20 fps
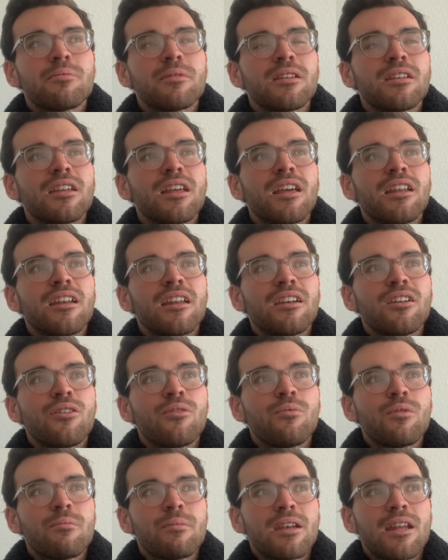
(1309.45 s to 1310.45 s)
and I know
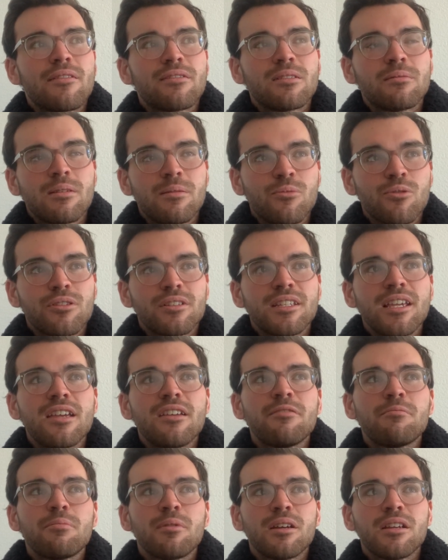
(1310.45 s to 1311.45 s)
women have to be more
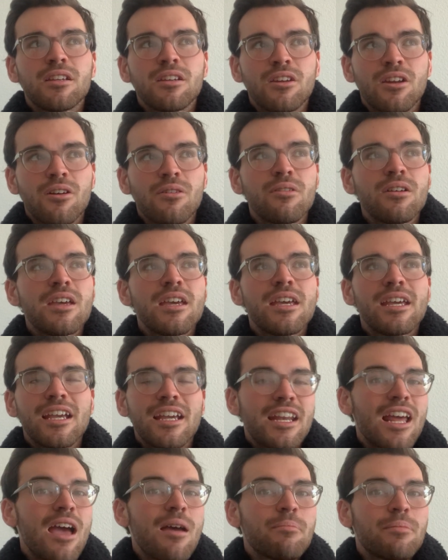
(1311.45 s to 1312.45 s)
safe, but
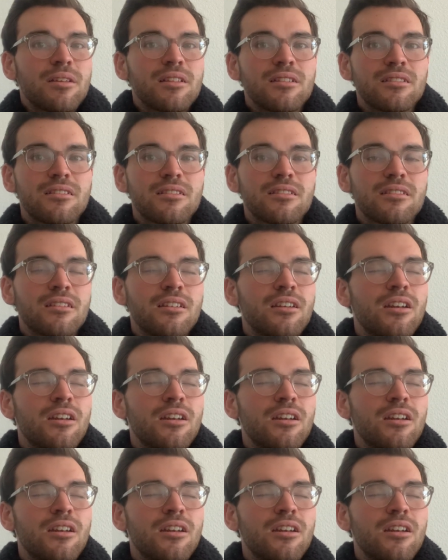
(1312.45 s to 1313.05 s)
it happens,